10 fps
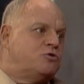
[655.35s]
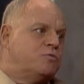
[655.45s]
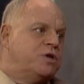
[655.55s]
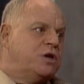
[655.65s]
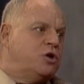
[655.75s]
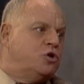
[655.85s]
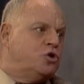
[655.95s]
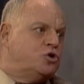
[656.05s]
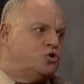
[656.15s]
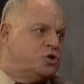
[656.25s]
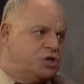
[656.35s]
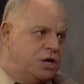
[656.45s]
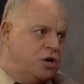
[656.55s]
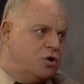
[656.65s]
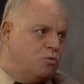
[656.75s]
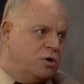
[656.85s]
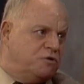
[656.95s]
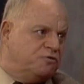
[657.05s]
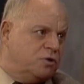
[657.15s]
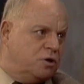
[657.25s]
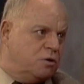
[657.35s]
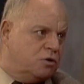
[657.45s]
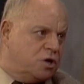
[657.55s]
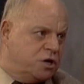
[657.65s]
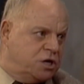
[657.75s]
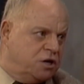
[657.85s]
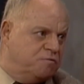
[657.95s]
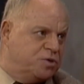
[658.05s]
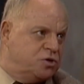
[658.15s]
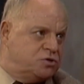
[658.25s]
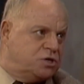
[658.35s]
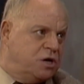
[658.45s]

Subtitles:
room here. Georgina, your wonderful executive producer.